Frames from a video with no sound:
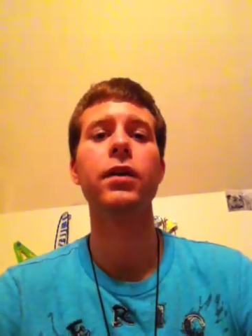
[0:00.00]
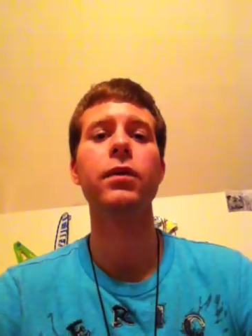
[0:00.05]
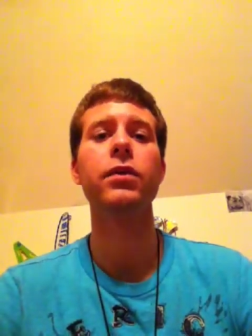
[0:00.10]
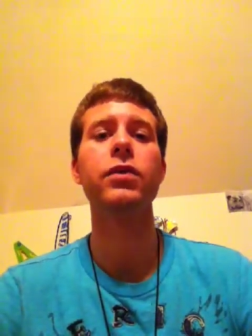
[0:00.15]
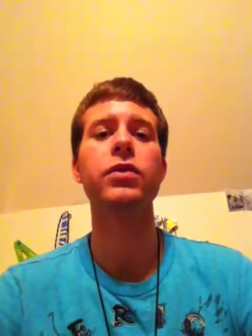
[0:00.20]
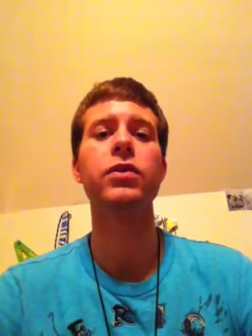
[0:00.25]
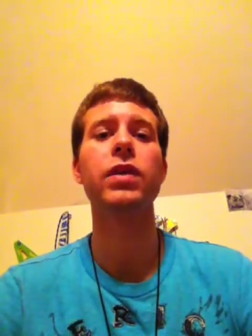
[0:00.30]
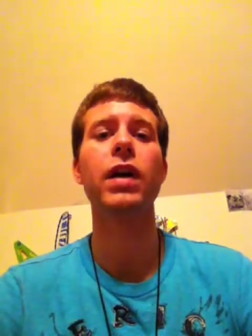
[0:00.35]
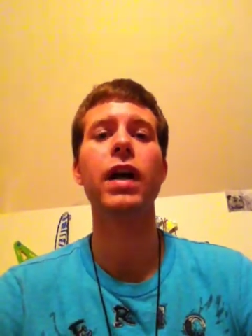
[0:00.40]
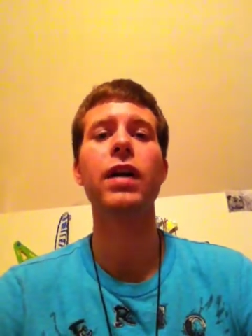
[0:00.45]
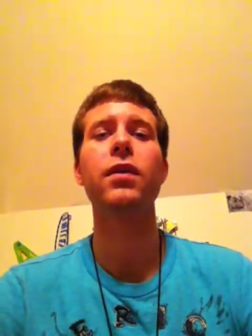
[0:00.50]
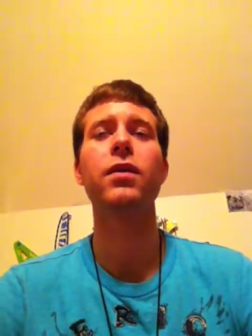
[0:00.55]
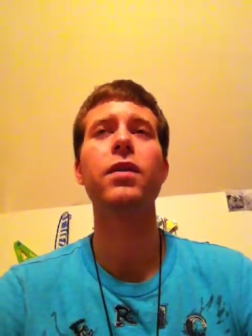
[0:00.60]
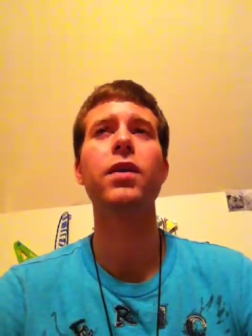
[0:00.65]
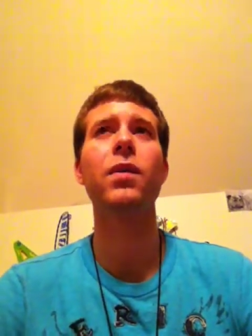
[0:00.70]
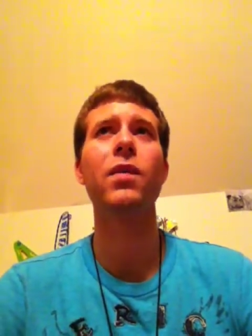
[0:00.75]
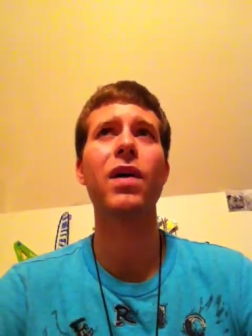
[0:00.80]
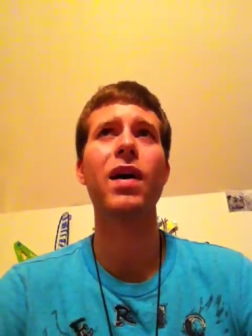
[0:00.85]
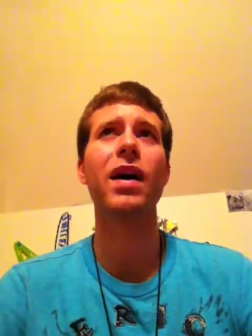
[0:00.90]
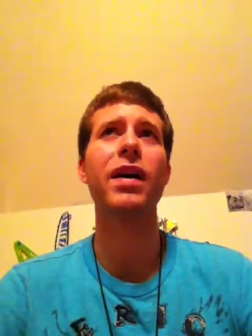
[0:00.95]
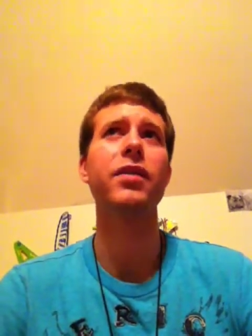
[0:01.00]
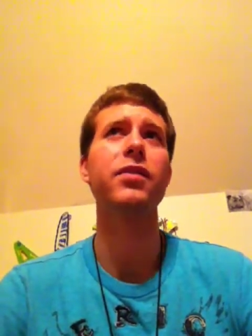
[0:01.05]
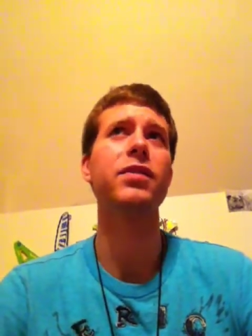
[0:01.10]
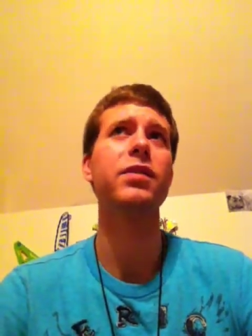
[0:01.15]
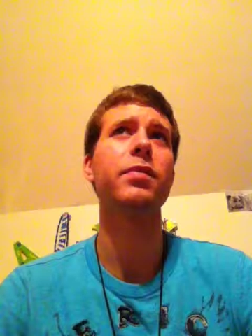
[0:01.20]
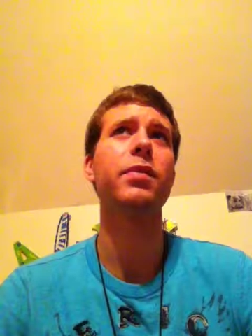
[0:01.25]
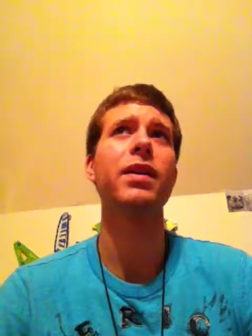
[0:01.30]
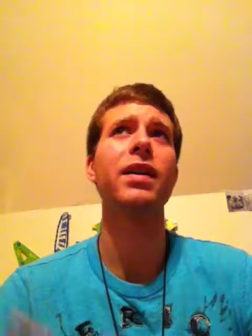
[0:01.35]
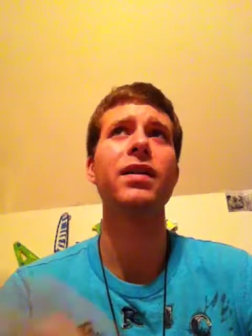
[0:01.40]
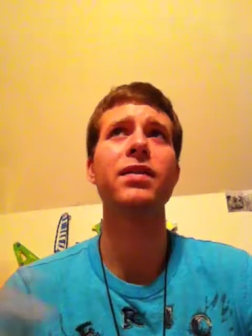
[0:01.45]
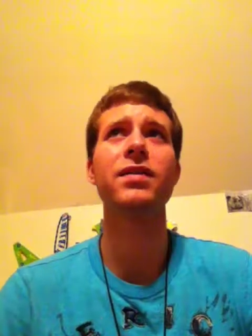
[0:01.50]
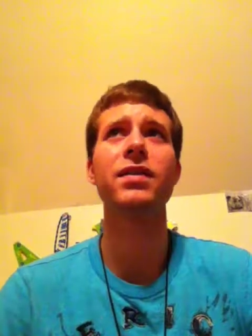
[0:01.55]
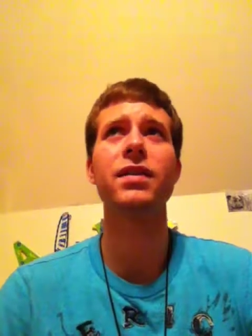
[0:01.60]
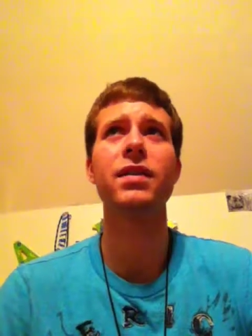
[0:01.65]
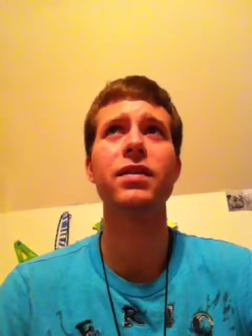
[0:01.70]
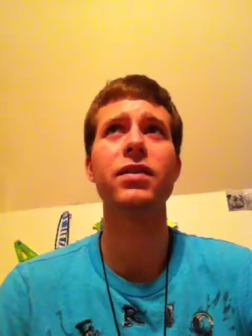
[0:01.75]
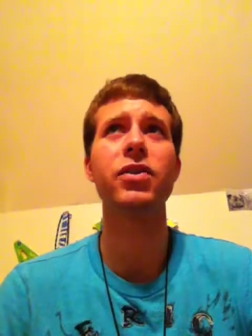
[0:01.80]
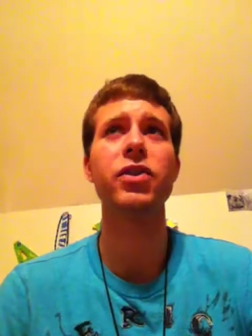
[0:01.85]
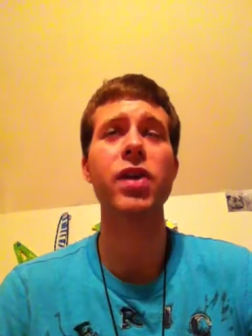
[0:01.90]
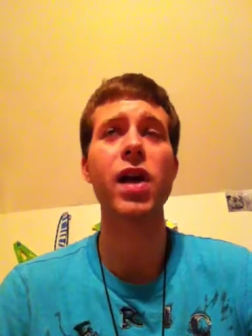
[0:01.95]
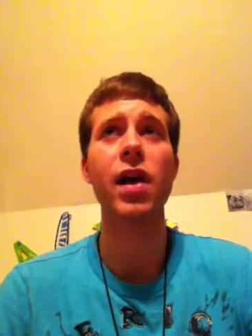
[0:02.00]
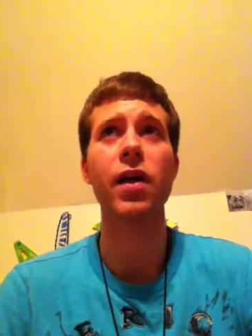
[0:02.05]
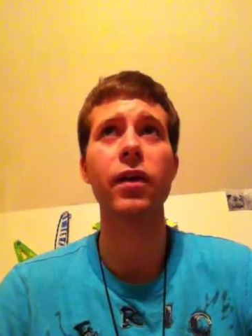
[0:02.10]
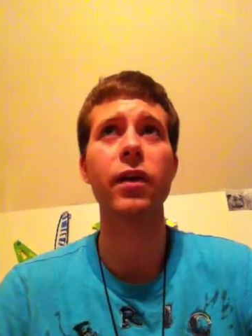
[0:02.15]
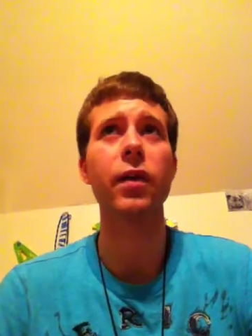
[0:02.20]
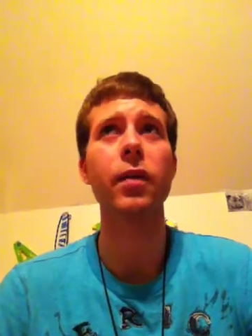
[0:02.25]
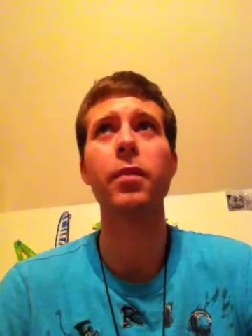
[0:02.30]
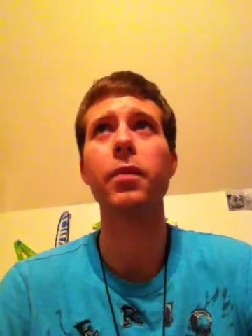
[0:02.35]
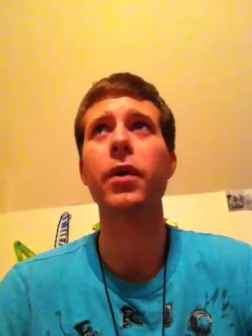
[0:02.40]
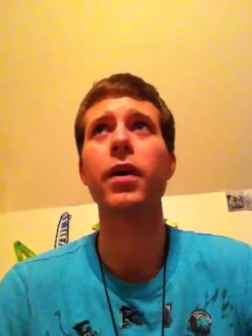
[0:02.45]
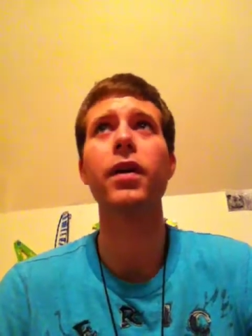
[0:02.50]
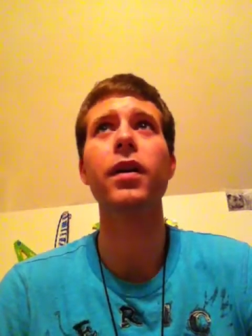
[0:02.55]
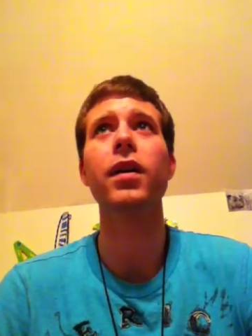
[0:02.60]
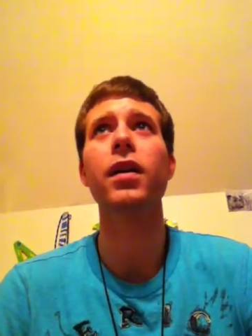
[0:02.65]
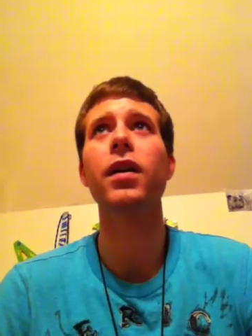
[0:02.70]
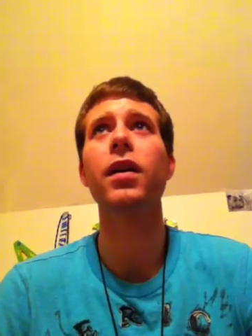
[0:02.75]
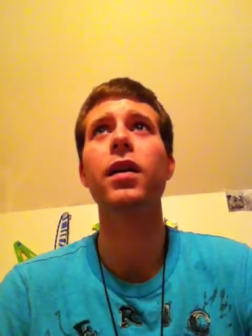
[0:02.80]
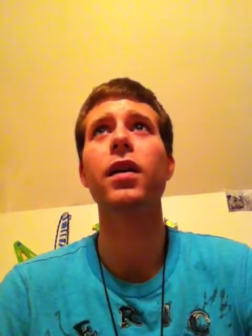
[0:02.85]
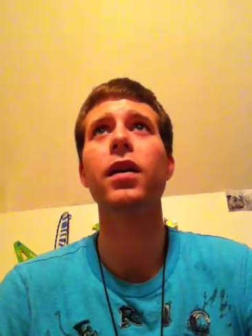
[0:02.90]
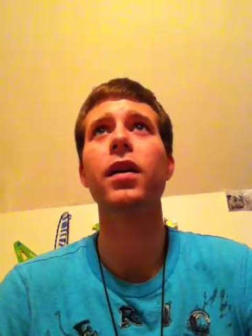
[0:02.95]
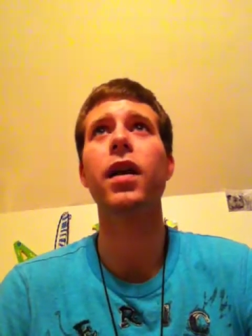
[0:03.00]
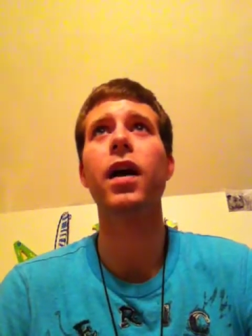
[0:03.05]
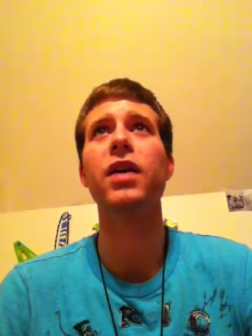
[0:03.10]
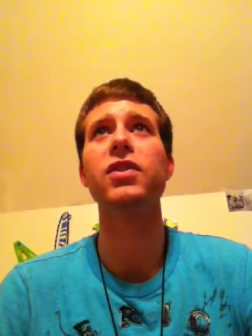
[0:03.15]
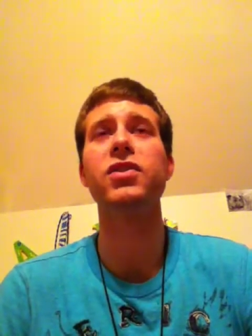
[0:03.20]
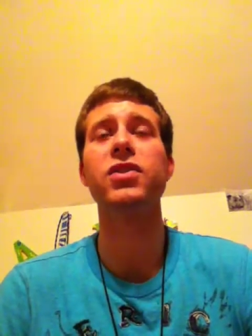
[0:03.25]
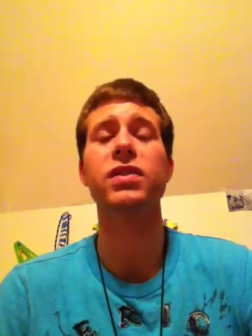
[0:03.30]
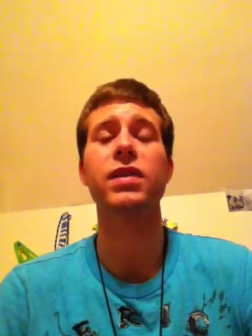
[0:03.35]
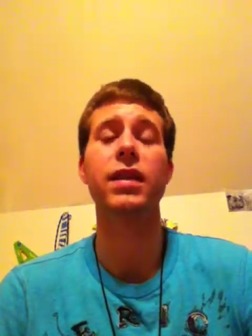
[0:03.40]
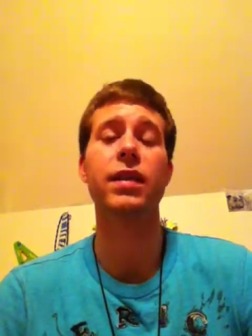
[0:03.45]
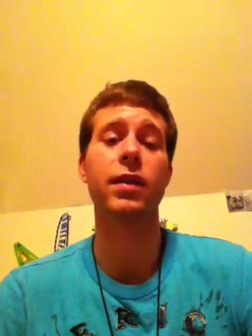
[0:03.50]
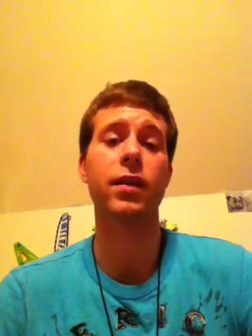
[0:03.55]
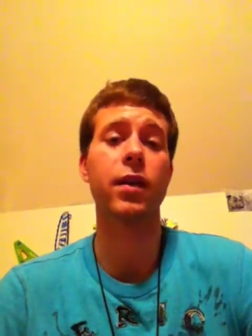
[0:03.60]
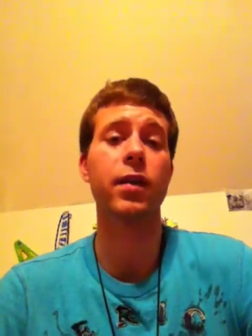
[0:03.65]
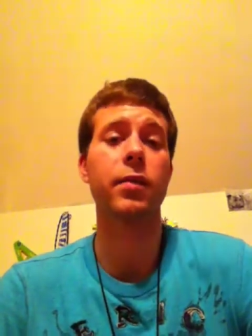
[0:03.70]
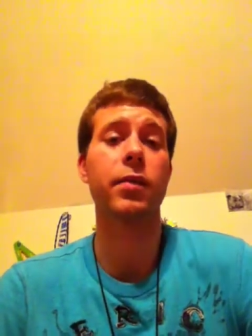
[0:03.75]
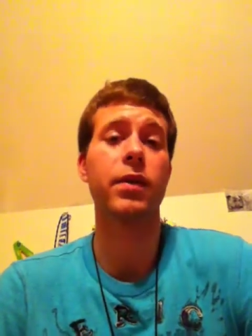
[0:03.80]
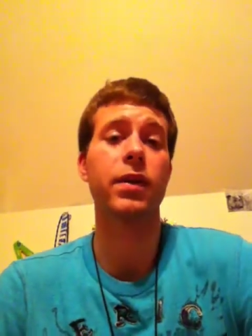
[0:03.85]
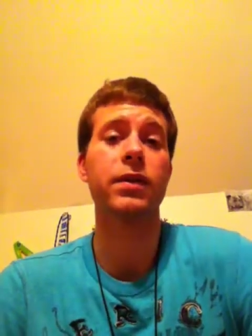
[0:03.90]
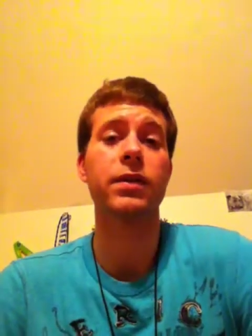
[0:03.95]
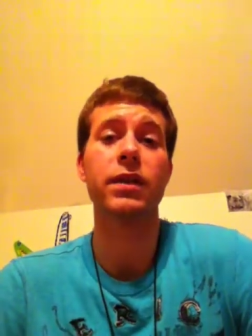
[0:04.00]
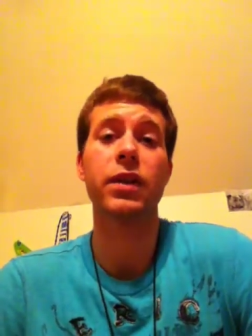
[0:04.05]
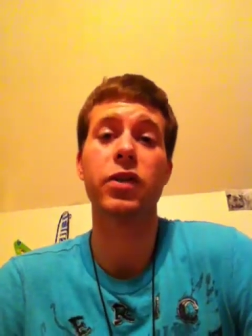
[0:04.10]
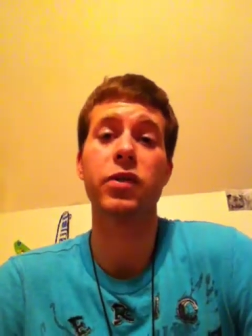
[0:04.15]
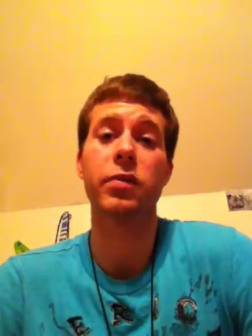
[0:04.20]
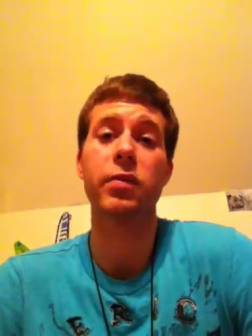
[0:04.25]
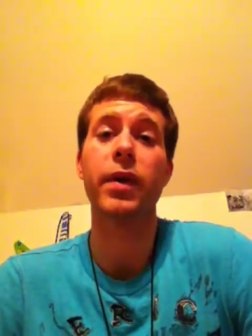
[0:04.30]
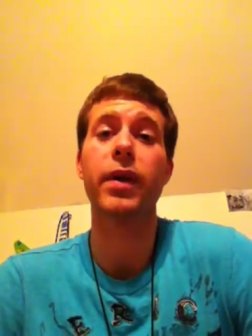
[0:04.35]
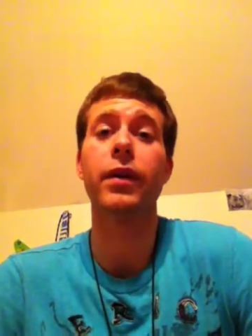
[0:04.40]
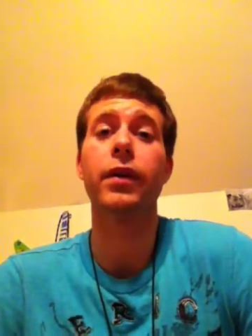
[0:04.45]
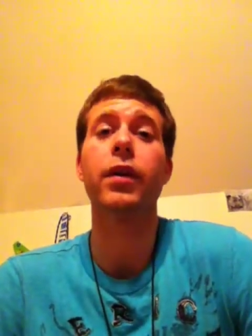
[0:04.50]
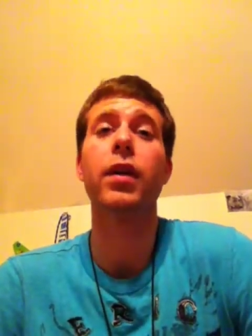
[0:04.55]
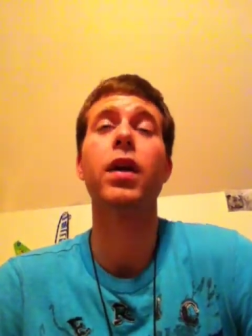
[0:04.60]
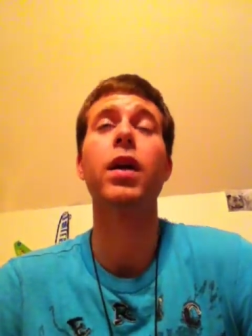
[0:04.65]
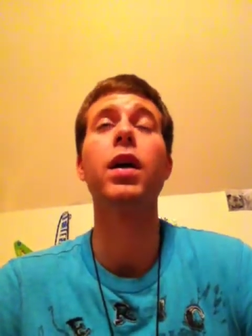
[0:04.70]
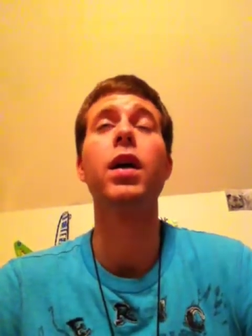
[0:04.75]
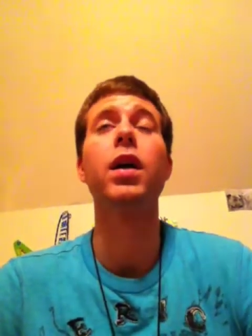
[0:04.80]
which I don't know why I used to pronounce it stjärna, but I just like the other pronunciation better.